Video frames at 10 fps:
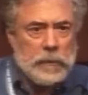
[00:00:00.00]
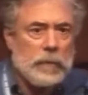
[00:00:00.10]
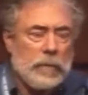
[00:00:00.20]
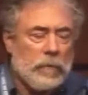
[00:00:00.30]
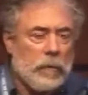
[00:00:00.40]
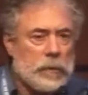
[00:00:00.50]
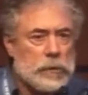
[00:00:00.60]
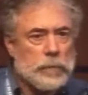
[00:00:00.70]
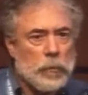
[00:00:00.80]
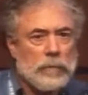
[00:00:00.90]
the Vargas
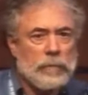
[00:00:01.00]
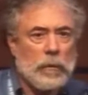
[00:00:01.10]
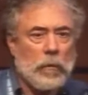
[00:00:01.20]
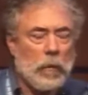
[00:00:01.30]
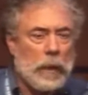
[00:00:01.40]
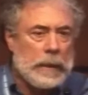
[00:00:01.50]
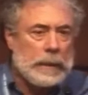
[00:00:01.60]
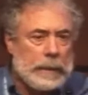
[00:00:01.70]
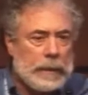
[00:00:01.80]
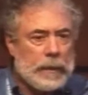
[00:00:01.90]
debris flow
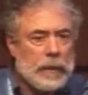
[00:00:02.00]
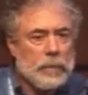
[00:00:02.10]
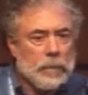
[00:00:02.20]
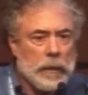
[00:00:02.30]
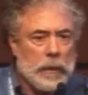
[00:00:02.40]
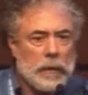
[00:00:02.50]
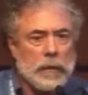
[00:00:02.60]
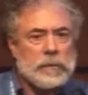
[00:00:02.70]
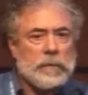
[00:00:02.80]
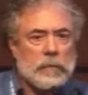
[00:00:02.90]

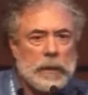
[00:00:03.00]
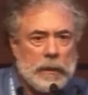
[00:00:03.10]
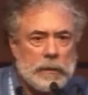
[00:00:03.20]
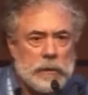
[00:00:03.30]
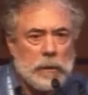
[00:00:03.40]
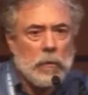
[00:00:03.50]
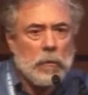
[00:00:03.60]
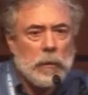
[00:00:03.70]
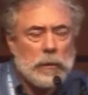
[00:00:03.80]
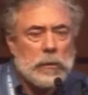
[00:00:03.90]
several decades ago,
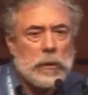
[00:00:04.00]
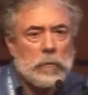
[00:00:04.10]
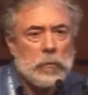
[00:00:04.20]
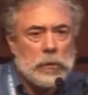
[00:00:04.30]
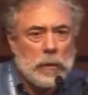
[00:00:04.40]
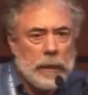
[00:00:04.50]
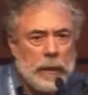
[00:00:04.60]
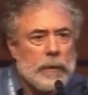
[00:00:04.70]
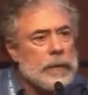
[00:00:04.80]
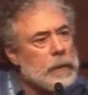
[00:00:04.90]
which
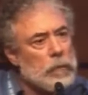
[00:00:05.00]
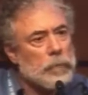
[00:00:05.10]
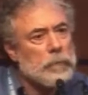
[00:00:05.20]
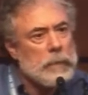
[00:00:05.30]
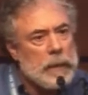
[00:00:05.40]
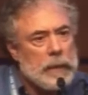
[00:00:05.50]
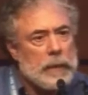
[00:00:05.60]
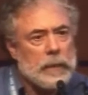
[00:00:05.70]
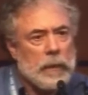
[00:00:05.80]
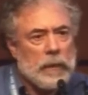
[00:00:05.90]
again killed
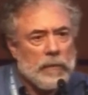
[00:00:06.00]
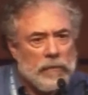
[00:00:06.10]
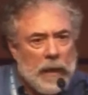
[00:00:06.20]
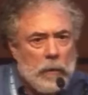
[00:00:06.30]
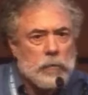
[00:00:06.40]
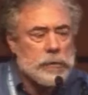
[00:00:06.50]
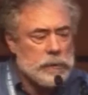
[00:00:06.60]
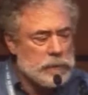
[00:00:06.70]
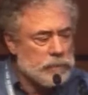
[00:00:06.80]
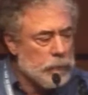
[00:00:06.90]
many
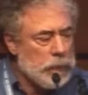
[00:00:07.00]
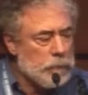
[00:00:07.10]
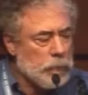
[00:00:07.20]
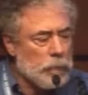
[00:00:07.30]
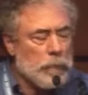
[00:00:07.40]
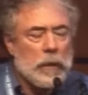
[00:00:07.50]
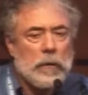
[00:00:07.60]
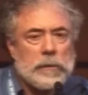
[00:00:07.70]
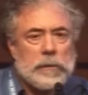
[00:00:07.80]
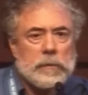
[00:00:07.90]
thousands of people
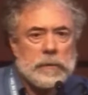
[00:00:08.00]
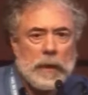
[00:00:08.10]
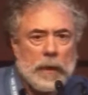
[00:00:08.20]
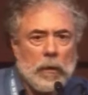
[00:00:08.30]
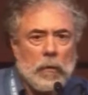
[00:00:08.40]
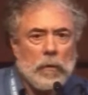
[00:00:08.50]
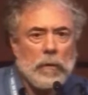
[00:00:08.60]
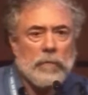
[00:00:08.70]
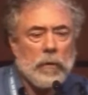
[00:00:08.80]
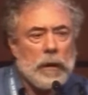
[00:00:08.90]
because the town, a
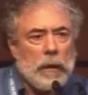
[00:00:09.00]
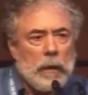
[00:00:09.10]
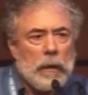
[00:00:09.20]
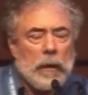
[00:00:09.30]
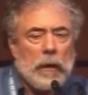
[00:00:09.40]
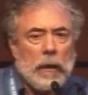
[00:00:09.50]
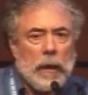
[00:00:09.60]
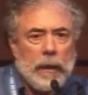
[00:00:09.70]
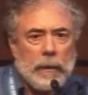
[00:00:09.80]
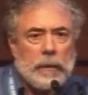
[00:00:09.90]
very
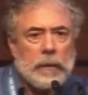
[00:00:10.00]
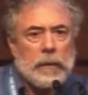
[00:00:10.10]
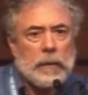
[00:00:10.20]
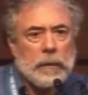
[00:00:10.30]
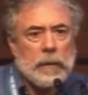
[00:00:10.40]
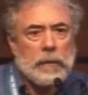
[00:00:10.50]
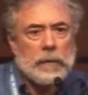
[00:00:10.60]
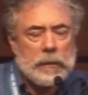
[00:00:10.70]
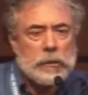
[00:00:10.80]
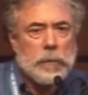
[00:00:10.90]
highly
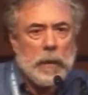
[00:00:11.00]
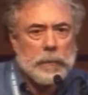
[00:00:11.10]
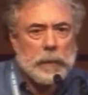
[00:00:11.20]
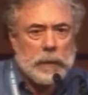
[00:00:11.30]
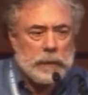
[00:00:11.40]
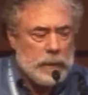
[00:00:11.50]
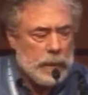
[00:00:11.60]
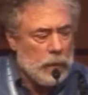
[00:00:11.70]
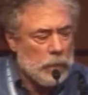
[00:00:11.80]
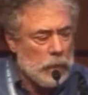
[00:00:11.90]
dense populated
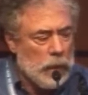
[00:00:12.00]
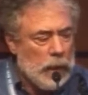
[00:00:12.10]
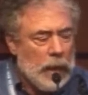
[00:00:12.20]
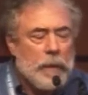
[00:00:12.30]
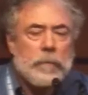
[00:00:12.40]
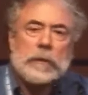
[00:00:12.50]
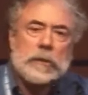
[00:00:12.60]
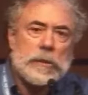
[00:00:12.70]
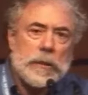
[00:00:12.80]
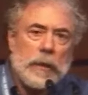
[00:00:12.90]
town, had been
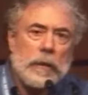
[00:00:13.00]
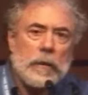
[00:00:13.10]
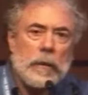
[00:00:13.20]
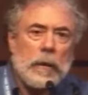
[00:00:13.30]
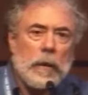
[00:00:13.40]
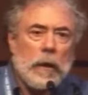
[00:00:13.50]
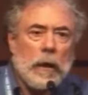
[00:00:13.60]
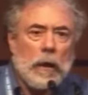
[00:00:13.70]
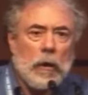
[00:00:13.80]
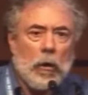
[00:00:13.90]
sited
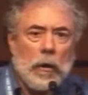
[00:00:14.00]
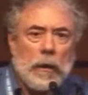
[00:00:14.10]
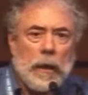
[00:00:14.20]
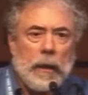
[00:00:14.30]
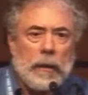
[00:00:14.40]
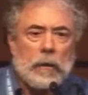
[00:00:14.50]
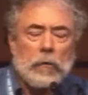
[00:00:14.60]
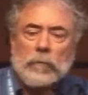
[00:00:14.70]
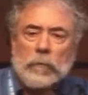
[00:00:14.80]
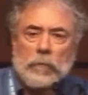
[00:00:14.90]
on an
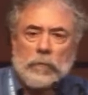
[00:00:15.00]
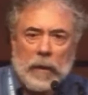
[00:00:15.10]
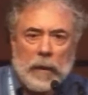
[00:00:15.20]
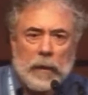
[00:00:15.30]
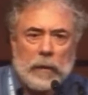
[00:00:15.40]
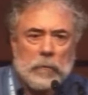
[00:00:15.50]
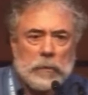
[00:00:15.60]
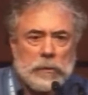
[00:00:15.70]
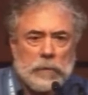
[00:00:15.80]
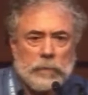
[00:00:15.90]
alluvial fan and
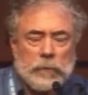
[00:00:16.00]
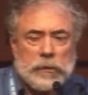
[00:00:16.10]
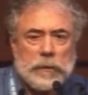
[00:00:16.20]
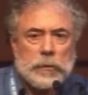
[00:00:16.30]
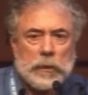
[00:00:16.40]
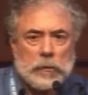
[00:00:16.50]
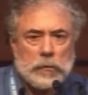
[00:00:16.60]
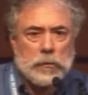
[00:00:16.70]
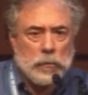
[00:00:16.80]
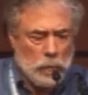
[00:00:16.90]
was therefore subject
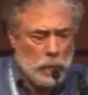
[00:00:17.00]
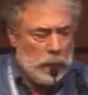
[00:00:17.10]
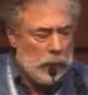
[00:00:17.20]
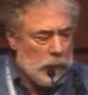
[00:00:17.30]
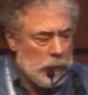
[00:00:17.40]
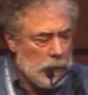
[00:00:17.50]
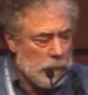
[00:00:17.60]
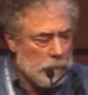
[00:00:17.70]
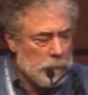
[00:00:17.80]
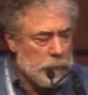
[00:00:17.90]
to
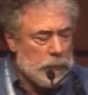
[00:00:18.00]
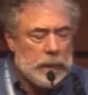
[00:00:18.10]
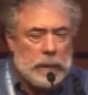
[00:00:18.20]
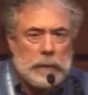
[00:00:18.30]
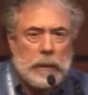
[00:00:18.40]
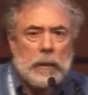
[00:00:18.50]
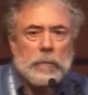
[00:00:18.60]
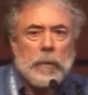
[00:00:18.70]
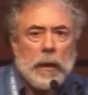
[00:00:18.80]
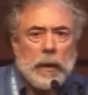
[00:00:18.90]
being
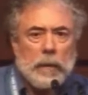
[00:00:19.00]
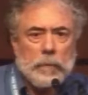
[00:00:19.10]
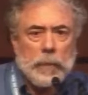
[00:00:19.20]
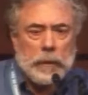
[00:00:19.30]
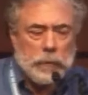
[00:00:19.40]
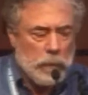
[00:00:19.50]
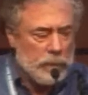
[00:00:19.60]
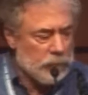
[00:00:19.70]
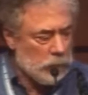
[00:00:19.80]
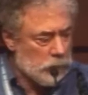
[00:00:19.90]
inundated by debris
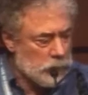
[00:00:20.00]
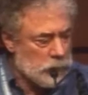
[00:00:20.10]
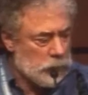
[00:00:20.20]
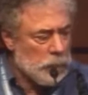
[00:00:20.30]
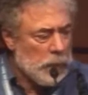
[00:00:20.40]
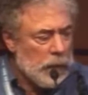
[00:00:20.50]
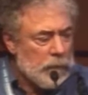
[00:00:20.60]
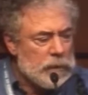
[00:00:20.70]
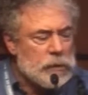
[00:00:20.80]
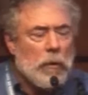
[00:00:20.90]
flows. So
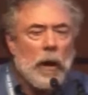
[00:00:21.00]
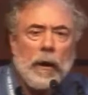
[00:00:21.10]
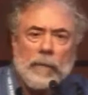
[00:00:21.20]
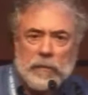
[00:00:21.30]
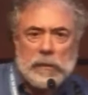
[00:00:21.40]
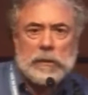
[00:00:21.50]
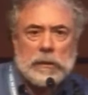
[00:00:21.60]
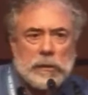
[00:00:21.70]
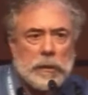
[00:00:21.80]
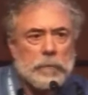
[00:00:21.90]
these are obvious
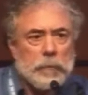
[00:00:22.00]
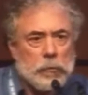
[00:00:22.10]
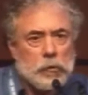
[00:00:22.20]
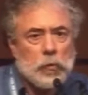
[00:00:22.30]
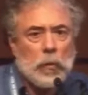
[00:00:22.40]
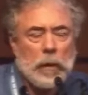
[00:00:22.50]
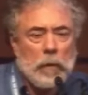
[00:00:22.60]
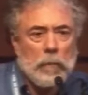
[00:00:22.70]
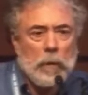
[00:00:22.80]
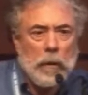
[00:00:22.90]
examples
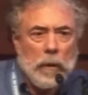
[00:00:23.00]
where